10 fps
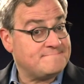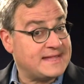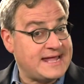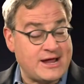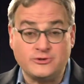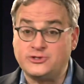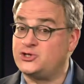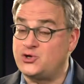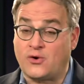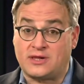Here's a
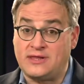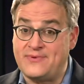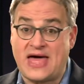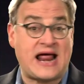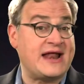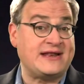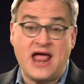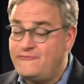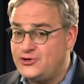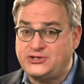short clip of that. I'd
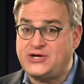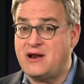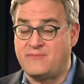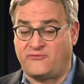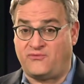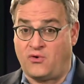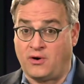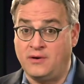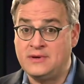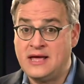never seen him
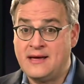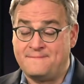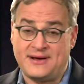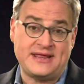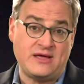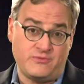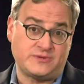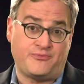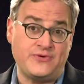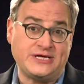before, but he was
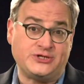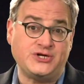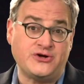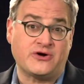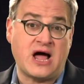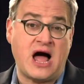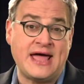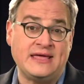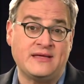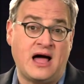a pretty senior
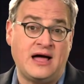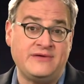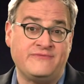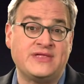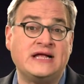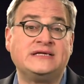guy even then.